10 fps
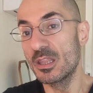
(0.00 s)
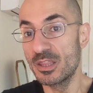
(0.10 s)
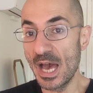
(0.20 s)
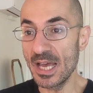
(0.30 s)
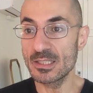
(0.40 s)

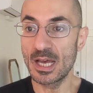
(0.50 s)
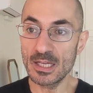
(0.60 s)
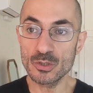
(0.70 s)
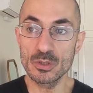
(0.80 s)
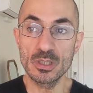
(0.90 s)
That
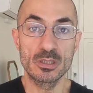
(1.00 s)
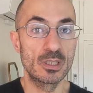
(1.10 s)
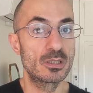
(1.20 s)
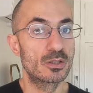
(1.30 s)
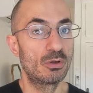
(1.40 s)
actually
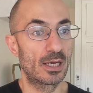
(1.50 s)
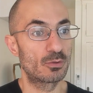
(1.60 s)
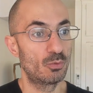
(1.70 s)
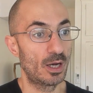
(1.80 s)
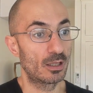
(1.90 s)
did
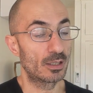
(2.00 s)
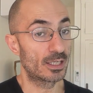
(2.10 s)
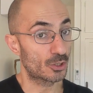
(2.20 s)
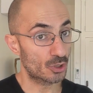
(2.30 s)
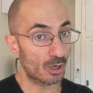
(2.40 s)
quite well,
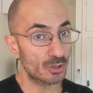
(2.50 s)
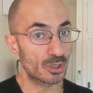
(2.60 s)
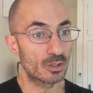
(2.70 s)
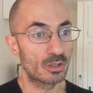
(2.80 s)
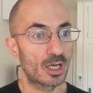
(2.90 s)
and I
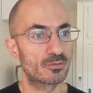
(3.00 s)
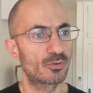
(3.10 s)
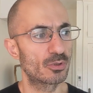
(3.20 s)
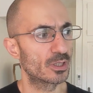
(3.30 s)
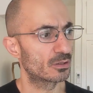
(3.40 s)
charged a lot
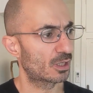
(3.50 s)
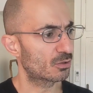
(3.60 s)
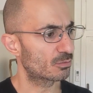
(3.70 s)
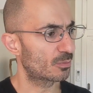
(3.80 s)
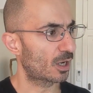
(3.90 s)
for it.
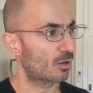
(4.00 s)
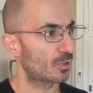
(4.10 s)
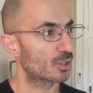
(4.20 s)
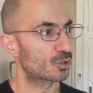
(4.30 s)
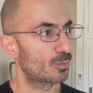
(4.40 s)
I don't remember how
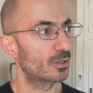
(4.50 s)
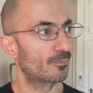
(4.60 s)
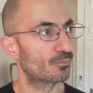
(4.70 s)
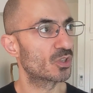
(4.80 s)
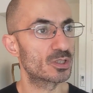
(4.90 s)
much, but
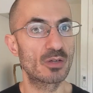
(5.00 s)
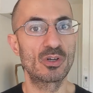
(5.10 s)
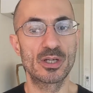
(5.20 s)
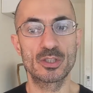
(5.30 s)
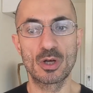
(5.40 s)

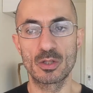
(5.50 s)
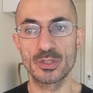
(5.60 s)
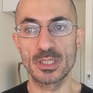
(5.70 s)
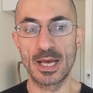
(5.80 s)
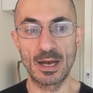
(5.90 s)
several
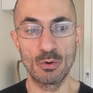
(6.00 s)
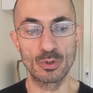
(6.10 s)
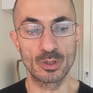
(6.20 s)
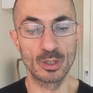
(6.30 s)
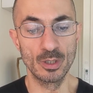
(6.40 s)
$100s an
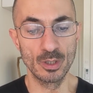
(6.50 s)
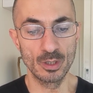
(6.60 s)
hour.